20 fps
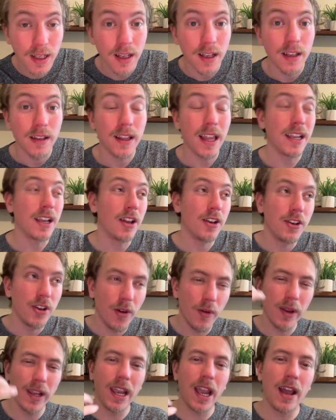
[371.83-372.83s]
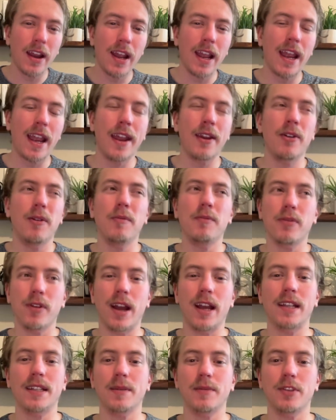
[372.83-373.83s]
Like, knowing how to handle
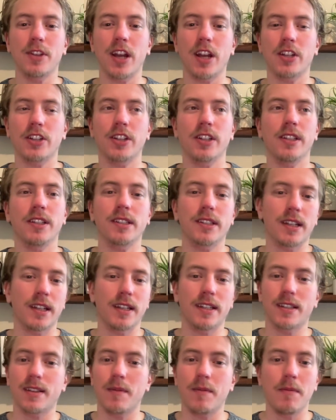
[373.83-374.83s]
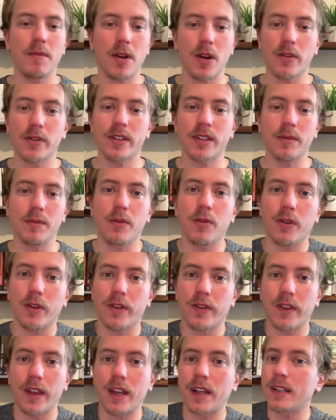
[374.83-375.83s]
price objections is the most
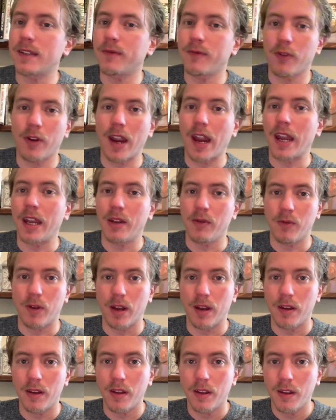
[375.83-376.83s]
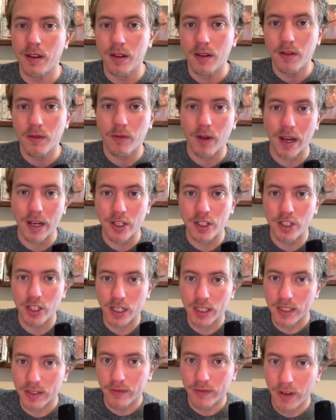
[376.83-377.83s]
important thing for anyone, right?
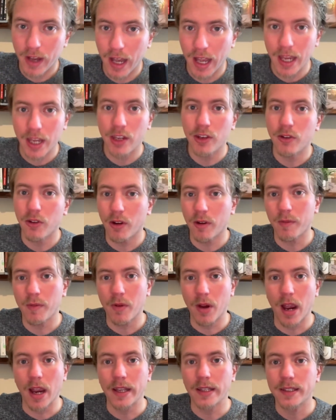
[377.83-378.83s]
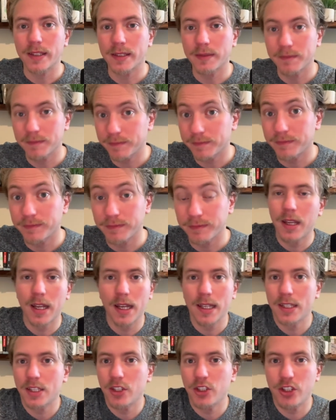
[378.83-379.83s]
Justifying your price.
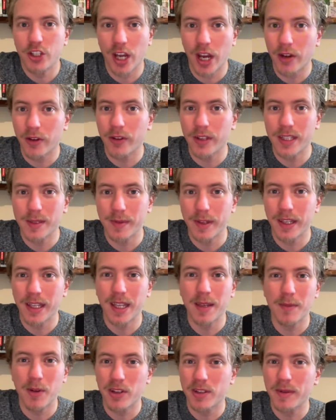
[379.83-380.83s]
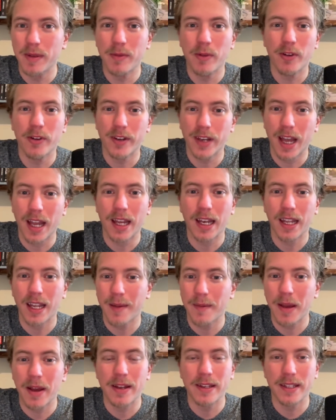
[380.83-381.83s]
Because generally speaking, most people are not going to
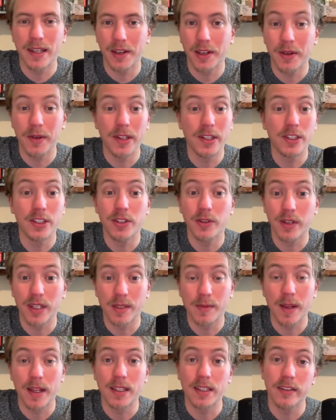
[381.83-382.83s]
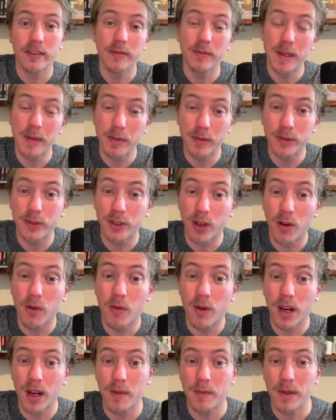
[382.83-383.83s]
come out and tell you it's too expensive. People don't
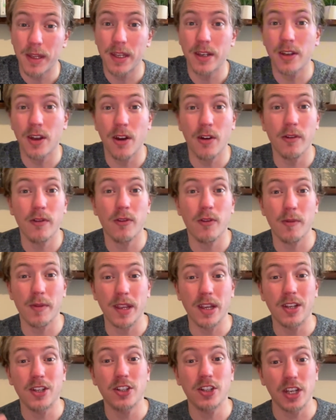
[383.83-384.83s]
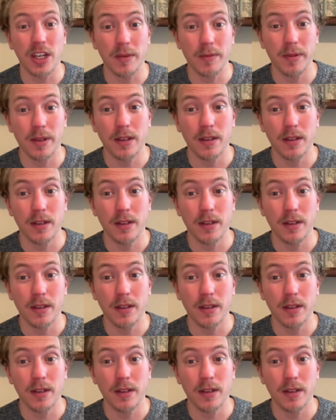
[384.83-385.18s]
want to be known for being cheap.